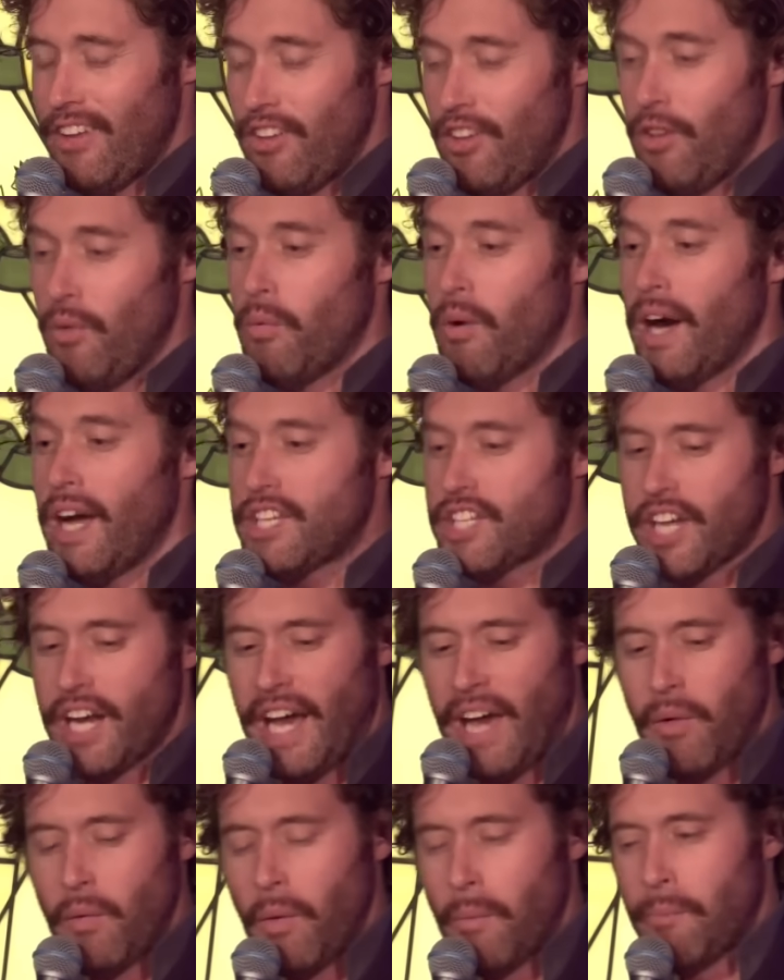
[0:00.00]
You watch it.
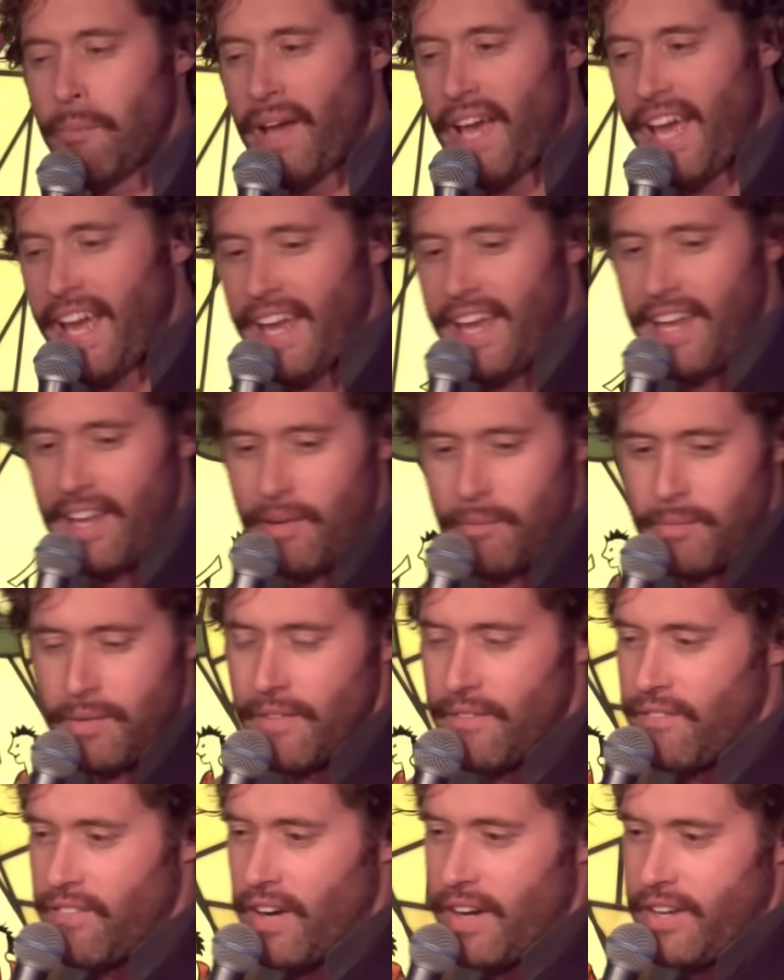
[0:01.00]
I will pay him
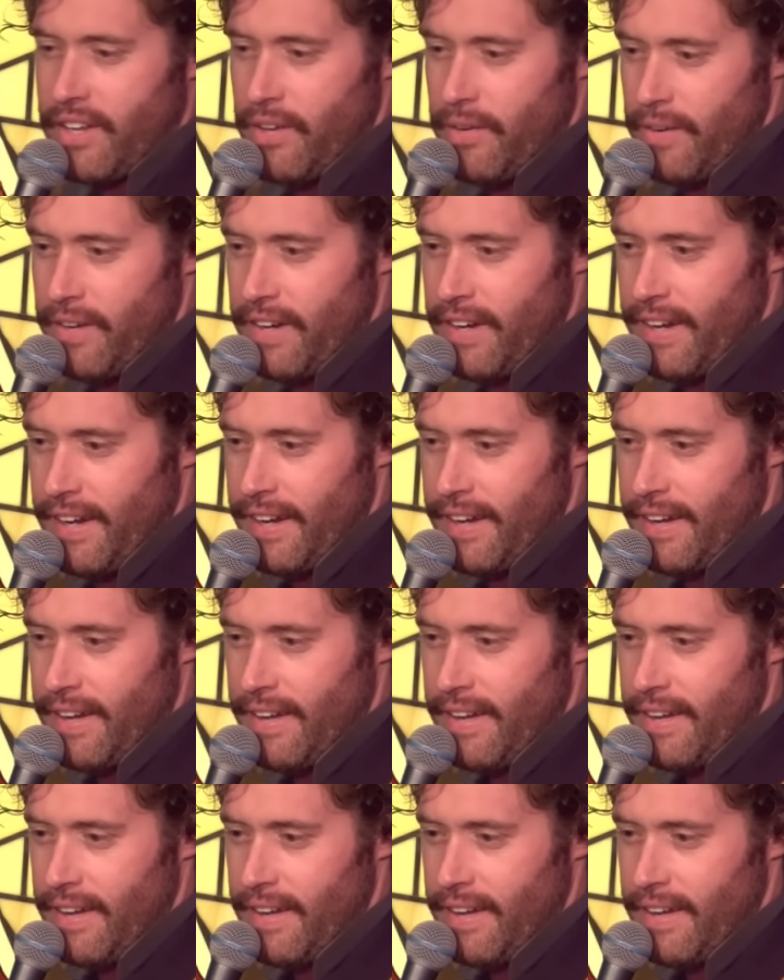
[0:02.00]
to fuck you tonight.